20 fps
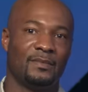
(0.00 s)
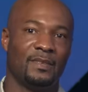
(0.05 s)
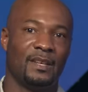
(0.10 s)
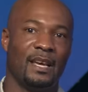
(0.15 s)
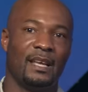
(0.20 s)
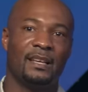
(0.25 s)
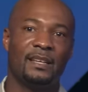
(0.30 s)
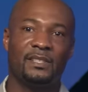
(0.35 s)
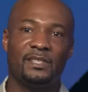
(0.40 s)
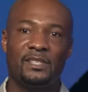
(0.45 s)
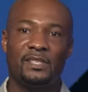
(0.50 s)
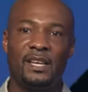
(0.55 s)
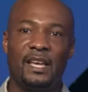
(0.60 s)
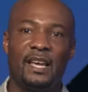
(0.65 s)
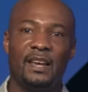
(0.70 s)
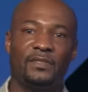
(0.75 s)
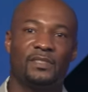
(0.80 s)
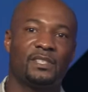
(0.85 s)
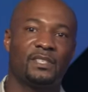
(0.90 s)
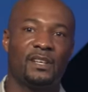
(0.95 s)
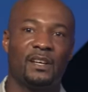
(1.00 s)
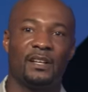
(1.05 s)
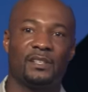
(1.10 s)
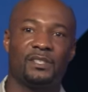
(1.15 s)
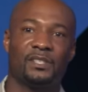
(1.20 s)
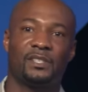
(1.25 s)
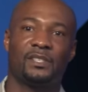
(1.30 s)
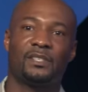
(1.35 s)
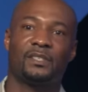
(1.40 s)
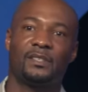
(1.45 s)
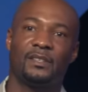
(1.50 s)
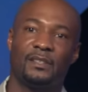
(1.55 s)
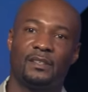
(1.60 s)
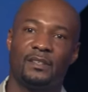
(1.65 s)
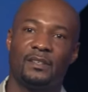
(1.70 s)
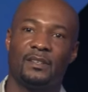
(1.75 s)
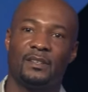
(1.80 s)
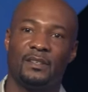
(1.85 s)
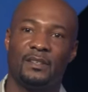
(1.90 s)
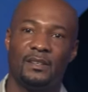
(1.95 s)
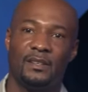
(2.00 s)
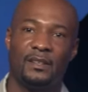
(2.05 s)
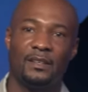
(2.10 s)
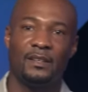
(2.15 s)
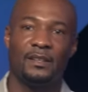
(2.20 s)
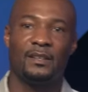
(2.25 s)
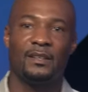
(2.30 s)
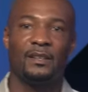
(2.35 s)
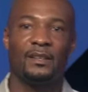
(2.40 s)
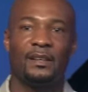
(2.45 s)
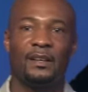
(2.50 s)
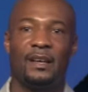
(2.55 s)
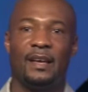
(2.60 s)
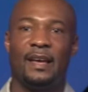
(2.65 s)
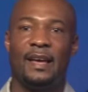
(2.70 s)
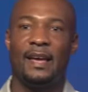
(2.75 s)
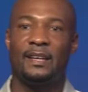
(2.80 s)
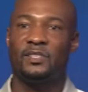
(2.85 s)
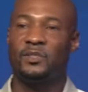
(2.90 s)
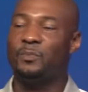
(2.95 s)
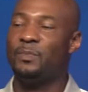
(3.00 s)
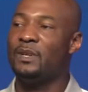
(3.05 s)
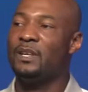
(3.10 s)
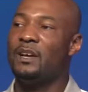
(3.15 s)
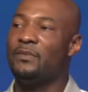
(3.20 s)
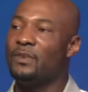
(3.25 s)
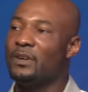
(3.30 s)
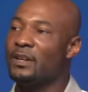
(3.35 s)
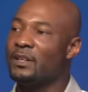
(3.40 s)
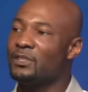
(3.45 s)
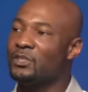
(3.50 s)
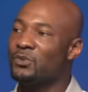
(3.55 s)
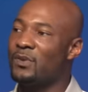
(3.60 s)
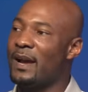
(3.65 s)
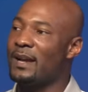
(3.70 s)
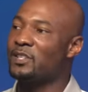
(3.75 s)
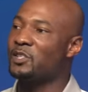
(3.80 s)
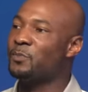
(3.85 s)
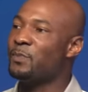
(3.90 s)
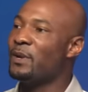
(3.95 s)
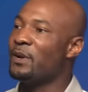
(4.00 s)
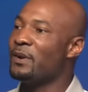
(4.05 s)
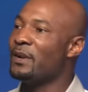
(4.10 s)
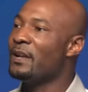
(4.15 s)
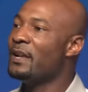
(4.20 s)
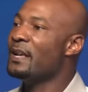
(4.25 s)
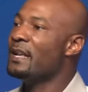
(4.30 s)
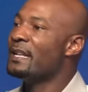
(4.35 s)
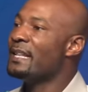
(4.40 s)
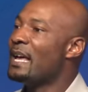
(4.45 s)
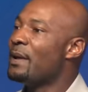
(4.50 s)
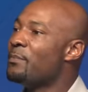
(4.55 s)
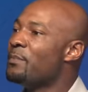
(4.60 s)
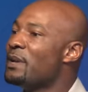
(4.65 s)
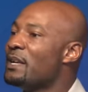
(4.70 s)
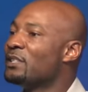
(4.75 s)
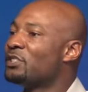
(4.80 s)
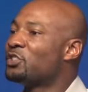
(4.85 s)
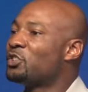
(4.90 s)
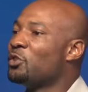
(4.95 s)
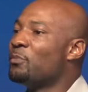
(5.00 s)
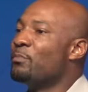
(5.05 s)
and He saves such as be of a contrite spirit. That means the